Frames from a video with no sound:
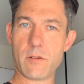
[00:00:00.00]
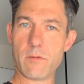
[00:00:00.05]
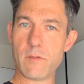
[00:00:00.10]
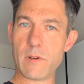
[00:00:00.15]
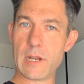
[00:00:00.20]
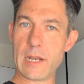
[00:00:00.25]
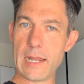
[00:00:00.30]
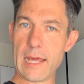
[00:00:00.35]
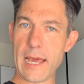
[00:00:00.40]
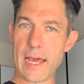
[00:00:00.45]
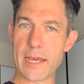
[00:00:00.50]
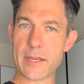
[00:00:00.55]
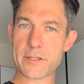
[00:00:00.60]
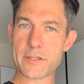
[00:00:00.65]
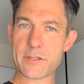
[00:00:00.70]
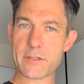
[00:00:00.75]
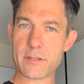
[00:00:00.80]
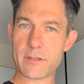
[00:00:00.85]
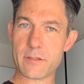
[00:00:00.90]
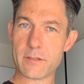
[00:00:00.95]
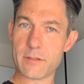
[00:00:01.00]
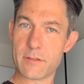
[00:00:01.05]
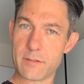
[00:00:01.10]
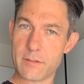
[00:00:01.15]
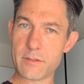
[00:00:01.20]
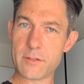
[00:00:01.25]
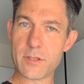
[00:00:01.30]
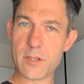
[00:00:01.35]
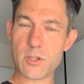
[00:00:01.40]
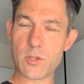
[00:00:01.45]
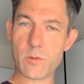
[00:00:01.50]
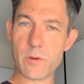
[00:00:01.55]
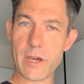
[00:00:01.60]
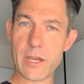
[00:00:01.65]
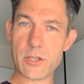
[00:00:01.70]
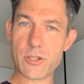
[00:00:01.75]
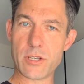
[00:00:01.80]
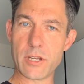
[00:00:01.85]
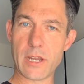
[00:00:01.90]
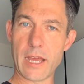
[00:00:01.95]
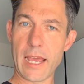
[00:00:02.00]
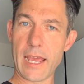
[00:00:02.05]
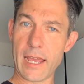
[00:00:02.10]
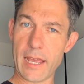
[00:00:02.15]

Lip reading: relaxed situation